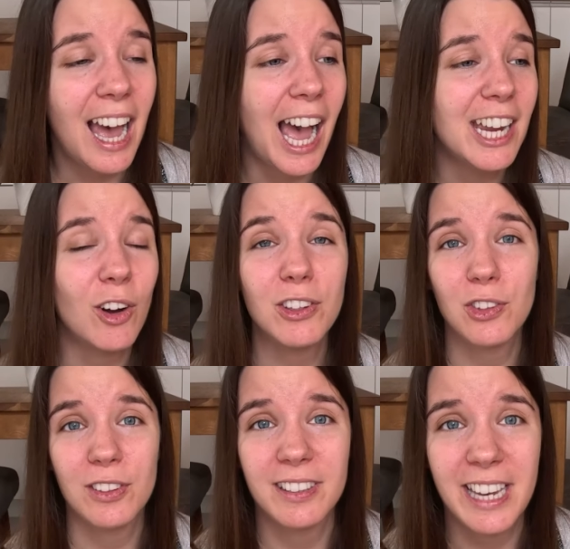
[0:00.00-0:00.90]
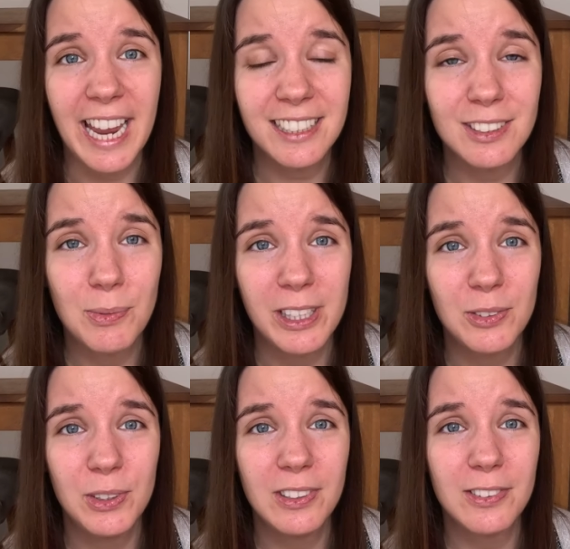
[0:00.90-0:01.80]
I also snacked by
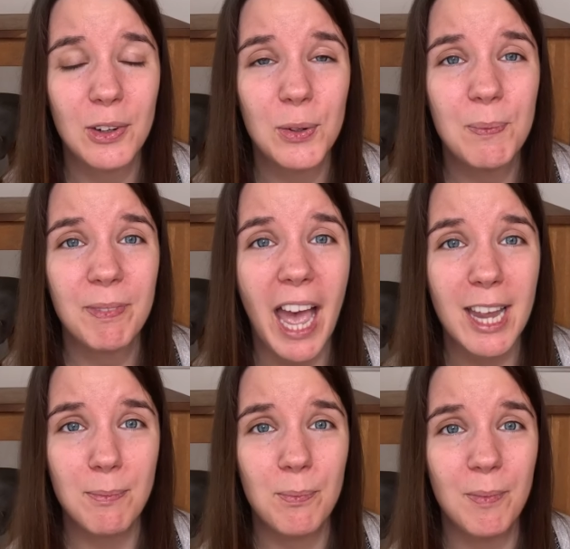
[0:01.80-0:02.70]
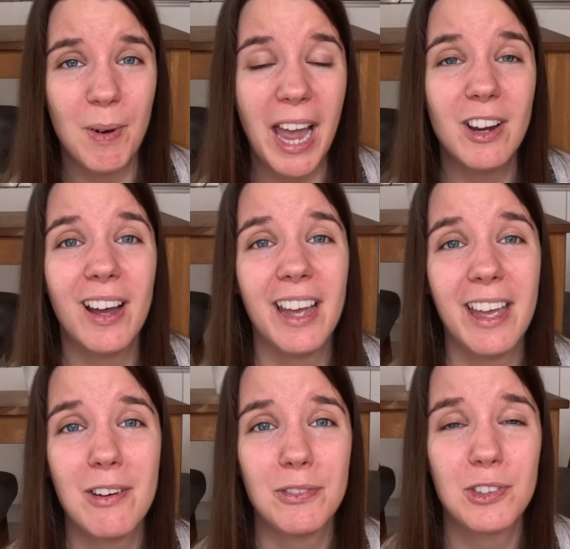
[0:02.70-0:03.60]
doing so. I
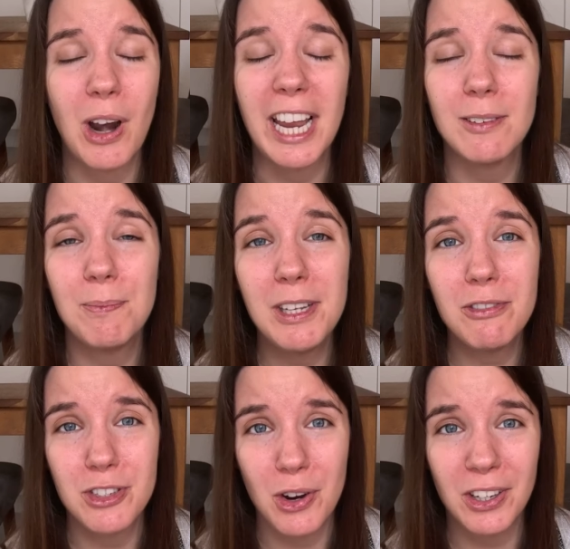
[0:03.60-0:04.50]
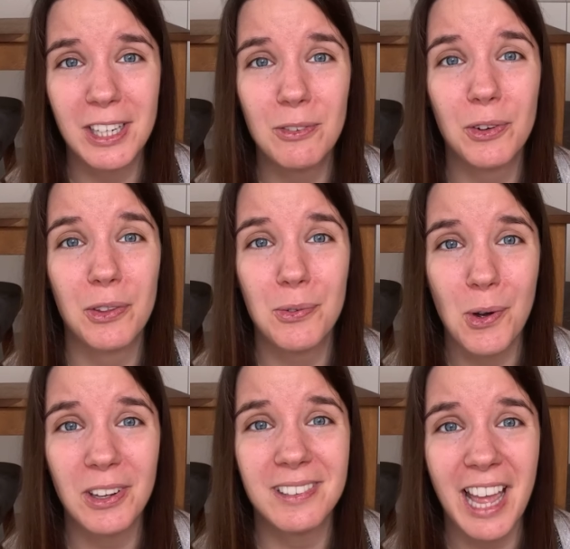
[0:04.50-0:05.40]
have tried beef jerky for the
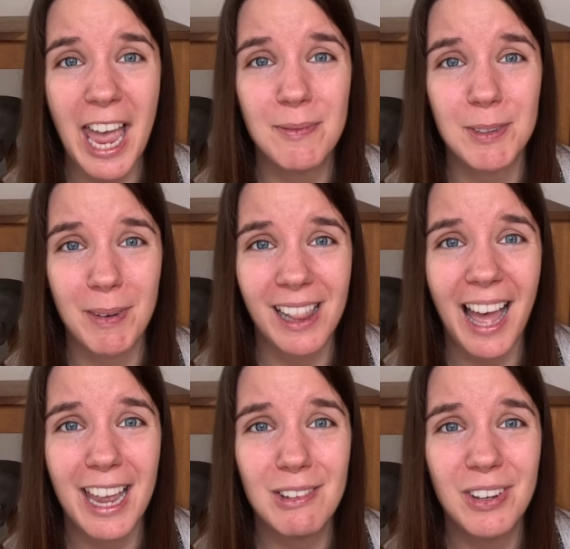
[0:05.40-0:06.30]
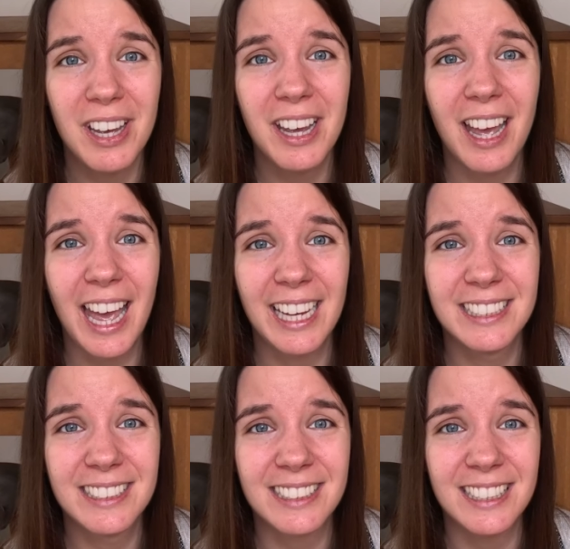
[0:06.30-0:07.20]
first time in my life,
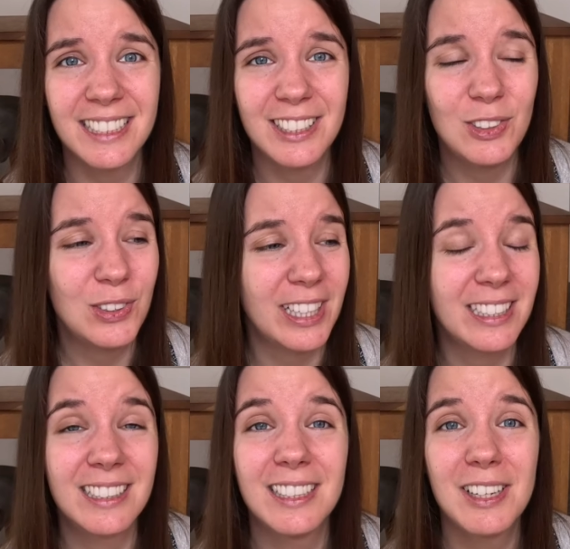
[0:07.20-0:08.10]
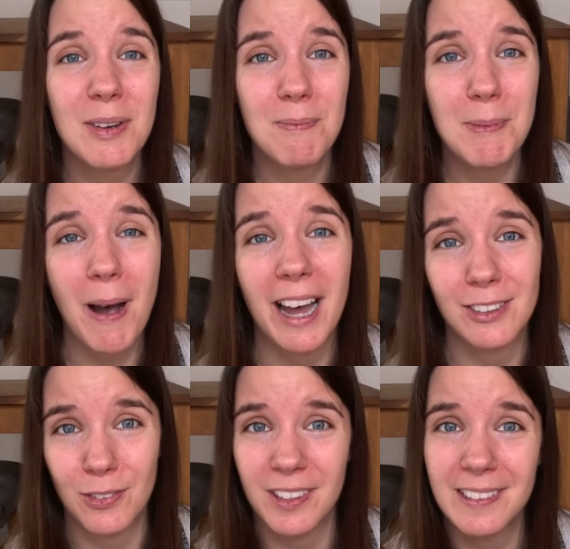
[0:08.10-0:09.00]
and you can be
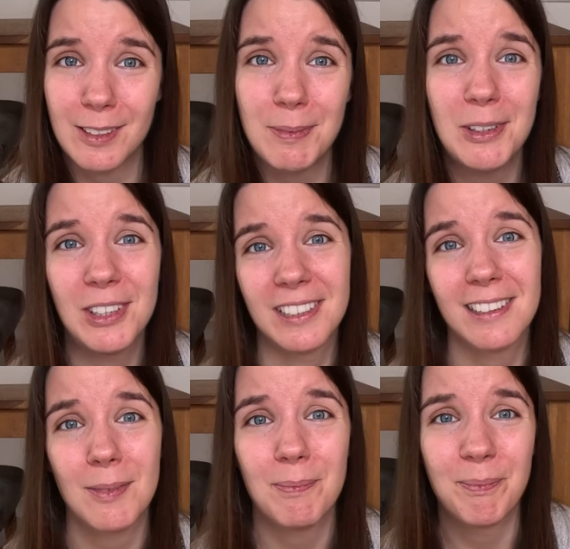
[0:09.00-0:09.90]
part of this experience.